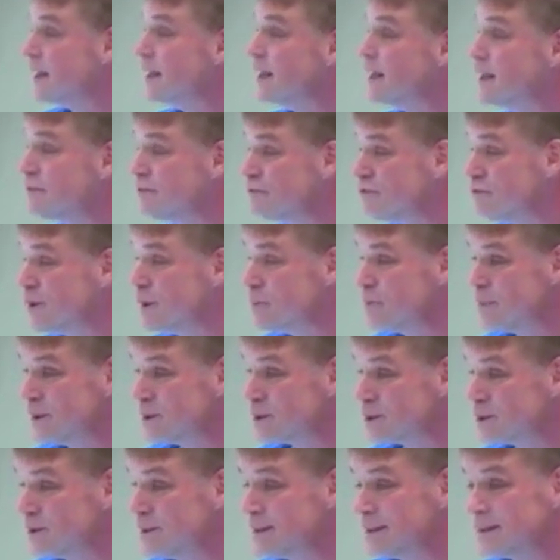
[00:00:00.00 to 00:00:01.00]
if we
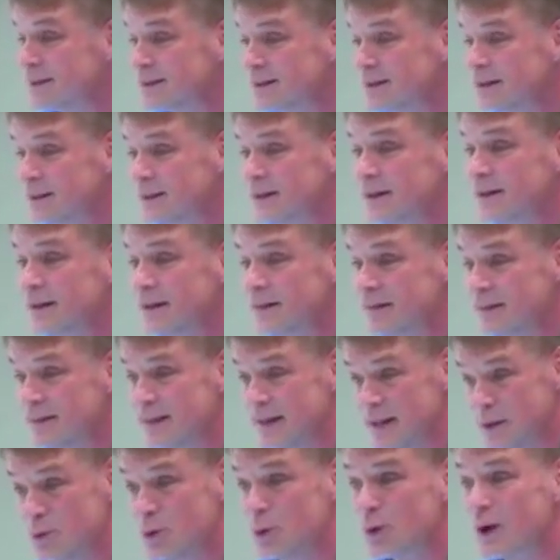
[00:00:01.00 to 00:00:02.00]
build it,
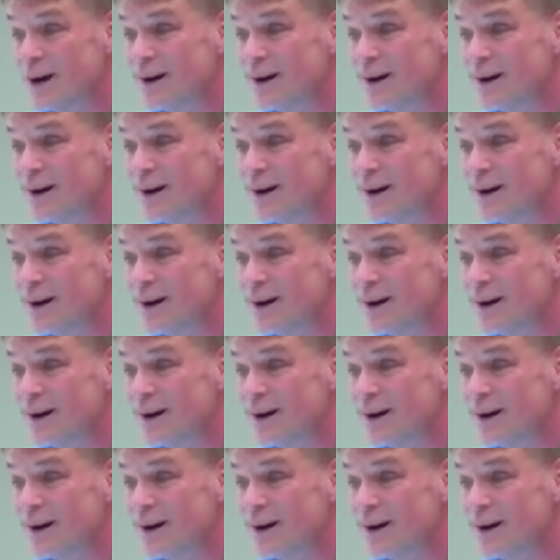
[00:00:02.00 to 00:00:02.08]
they will